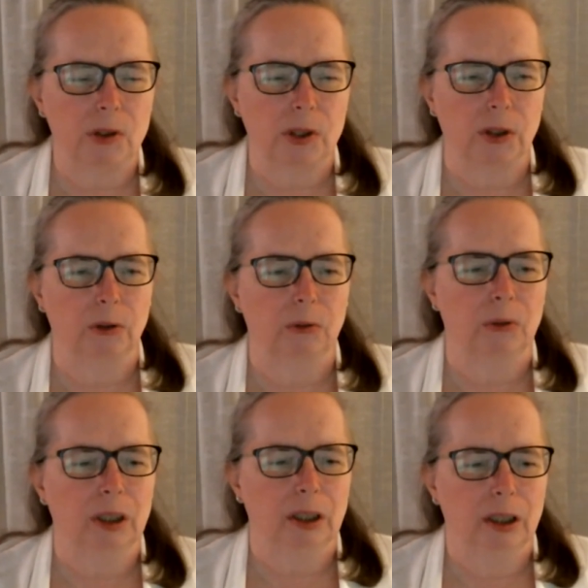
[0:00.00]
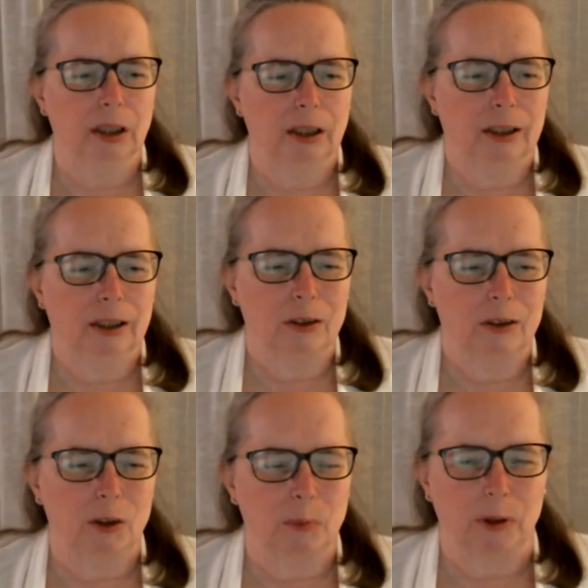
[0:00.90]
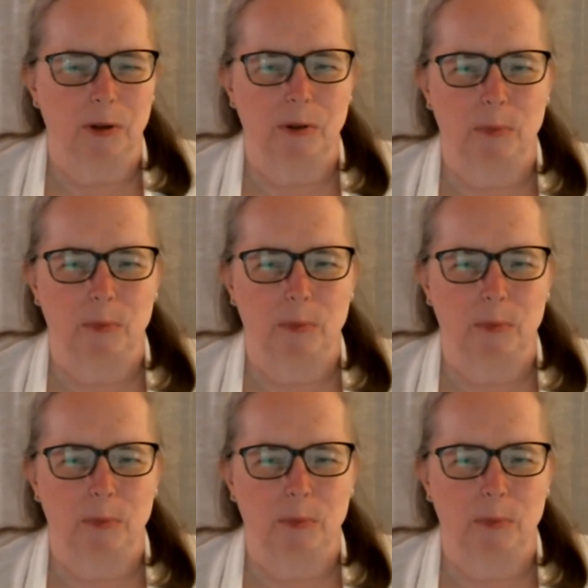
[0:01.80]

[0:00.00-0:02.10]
So super